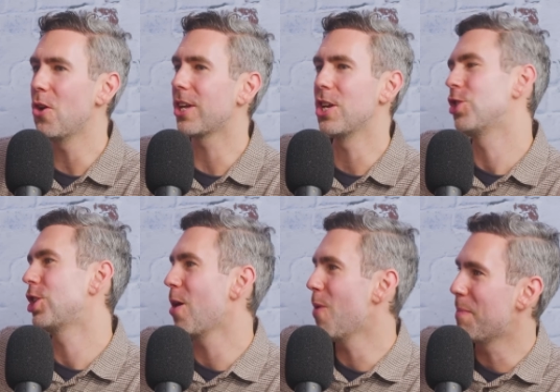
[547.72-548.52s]
not going to
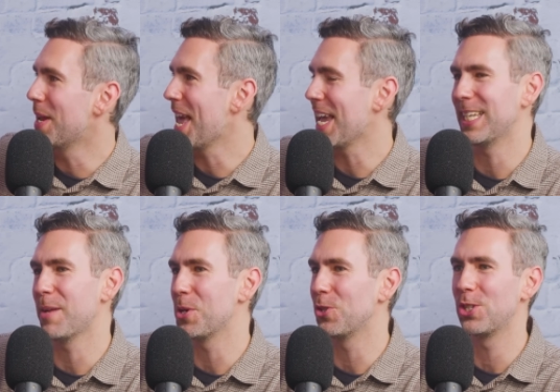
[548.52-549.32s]
show up in
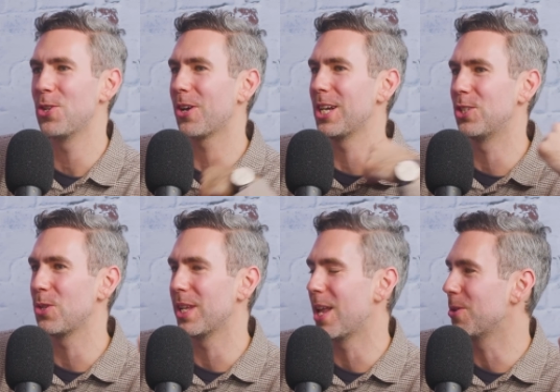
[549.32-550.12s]
AEW. She's not going to do
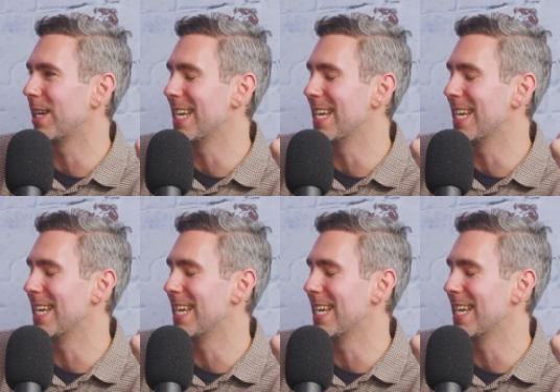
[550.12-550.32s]
your local